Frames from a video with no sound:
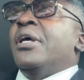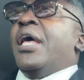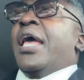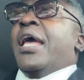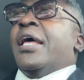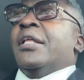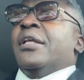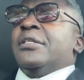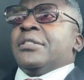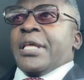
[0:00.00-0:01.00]
And
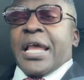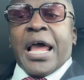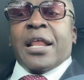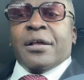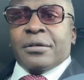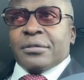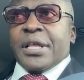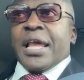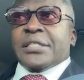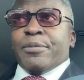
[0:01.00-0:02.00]
he had a, he
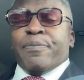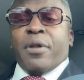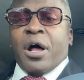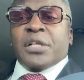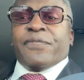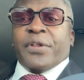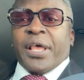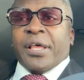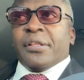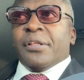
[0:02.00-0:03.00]
had some applause for that.